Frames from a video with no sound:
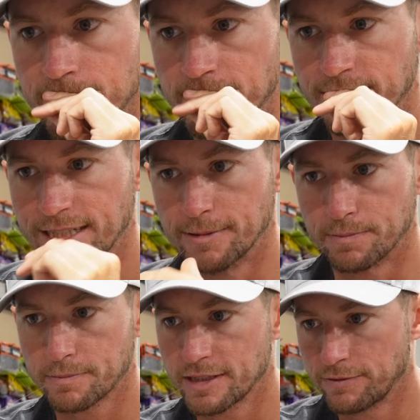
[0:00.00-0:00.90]
So
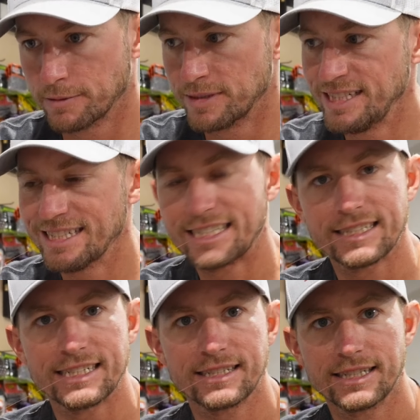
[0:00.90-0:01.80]
for me, I
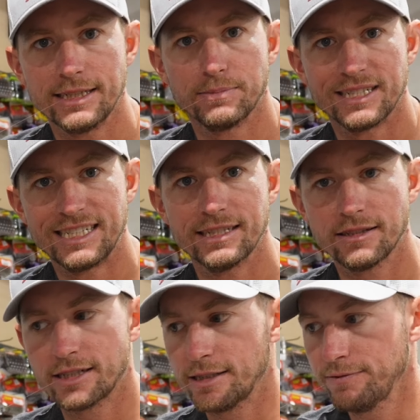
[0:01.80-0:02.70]
like to keep hands
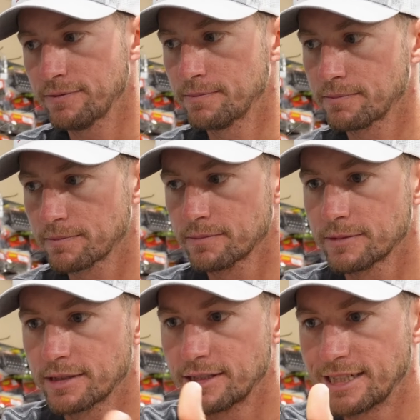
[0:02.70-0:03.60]
off.
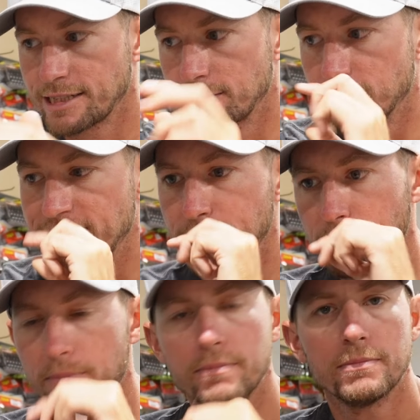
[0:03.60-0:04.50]
I can wrap
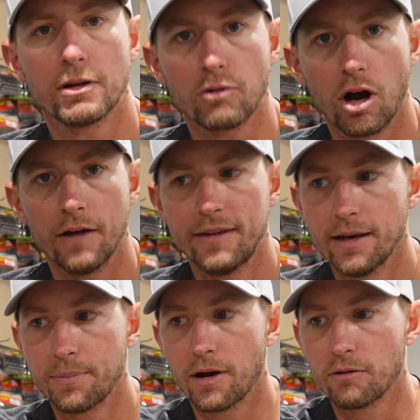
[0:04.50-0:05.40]
the rod
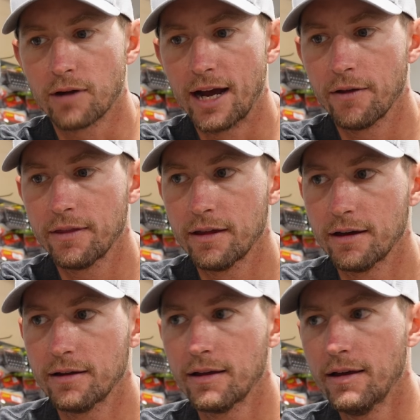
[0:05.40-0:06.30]
tip around
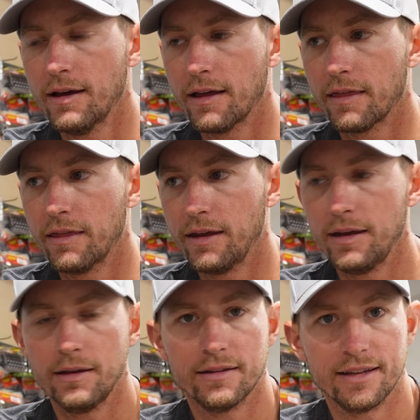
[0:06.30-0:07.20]
the
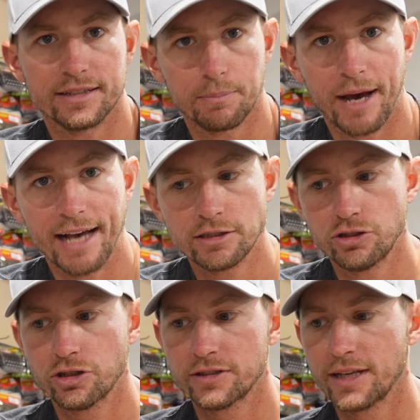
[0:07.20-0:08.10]

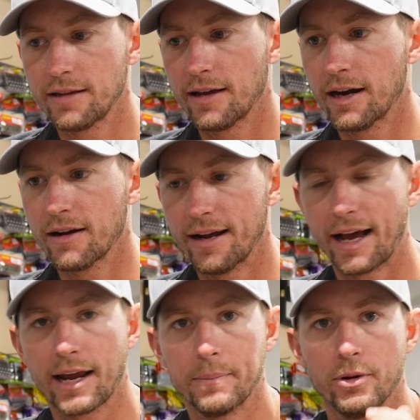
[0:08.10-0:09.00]
passenger seat there, and
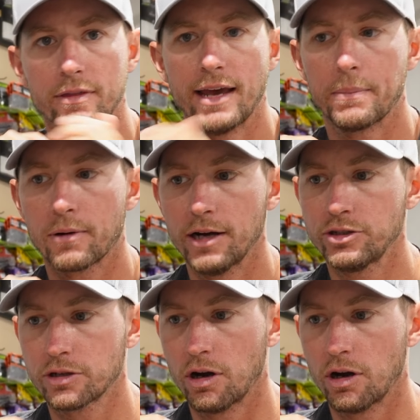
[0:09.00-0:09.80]
I can put that pressure